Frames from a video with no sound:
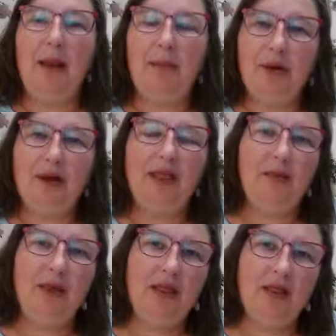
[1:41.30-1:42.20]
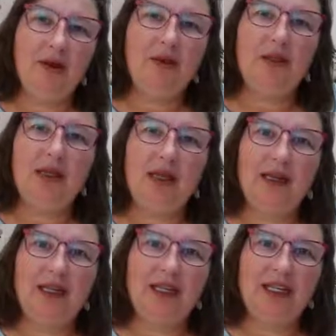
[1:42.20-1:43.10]
and put them in those
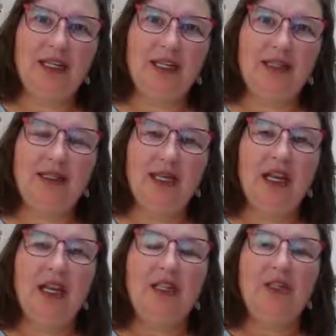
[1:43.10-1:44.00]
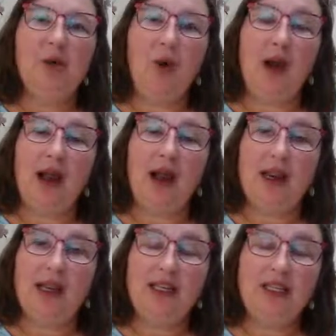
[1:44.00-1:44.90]
conditions. So what kind
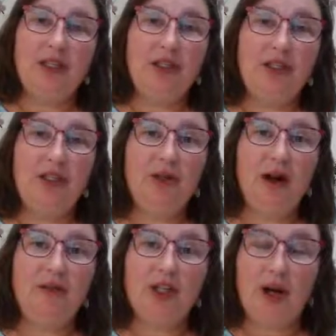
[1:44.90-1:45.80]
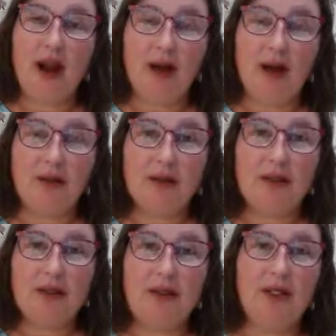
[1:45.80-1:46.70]
of conditions do you have at your
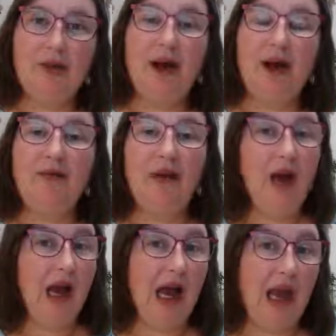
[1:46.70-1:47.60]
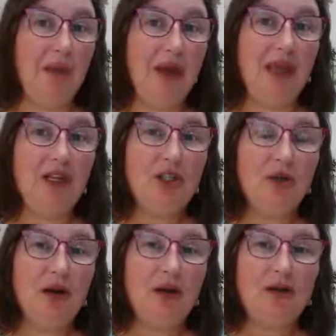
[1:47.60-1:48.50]
house? Do you have high pH
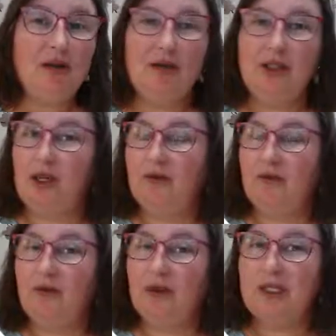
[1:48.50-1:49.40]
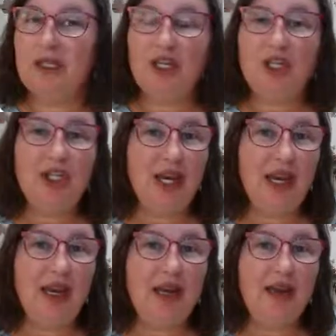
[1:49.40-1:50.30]
soil? Do you have full sun,
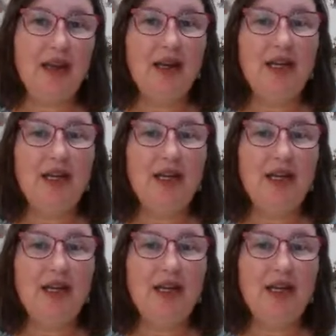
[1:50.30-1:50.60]
shade?